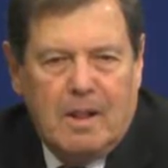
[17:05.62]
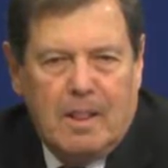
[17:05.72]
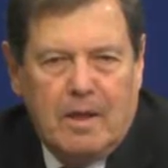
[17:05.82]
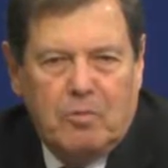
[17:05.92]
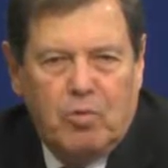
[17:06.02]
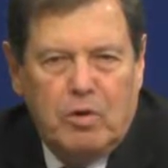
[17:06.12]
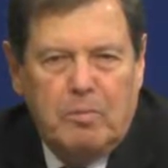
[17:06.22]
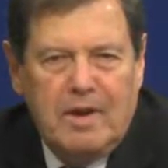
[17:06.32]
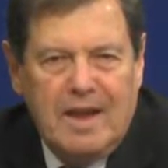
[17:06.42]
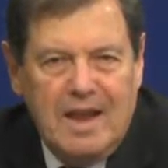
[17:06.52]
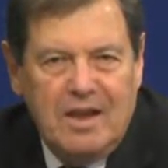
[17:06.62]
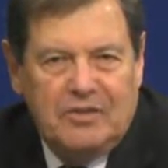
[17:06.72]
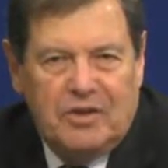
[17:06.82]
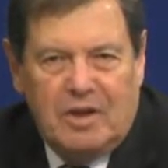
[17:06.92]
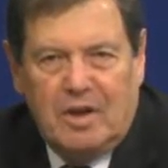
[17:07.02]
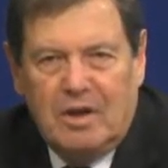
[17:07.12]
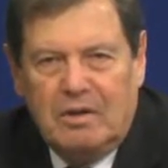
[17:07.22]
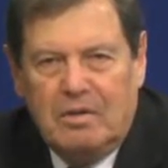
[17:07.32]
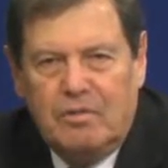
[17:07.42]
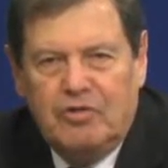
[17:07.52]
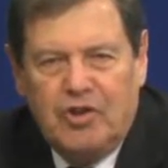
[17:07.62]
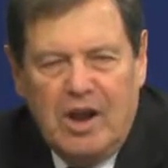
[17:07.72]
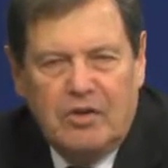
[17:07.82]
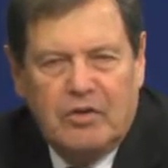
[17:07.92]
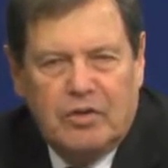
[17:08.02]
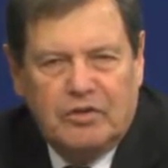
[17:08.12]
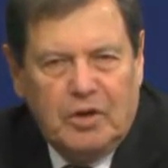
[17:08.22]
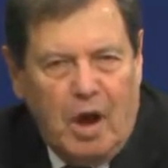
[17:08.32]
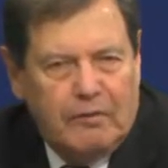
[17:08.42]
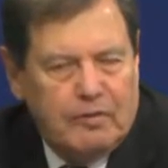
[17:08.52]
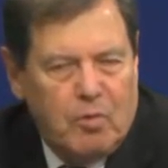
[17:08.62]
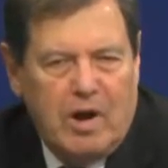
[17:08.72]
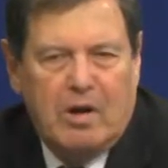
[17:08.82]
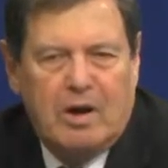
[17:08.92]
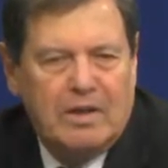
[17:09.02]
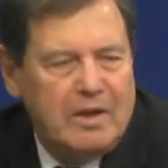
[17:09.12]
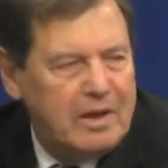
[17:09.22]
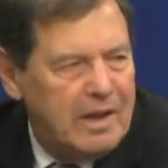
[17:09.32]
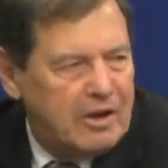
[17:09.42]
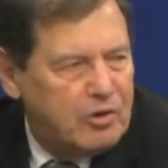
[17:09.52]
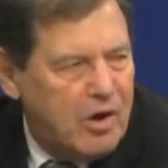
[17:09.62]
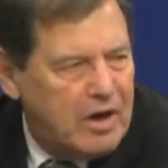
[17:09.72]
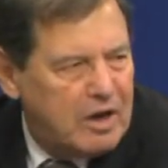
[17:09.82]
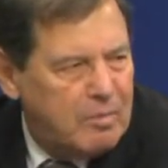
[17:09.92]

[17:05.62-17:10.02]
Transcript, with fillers: it would be easy to change the software in the electronic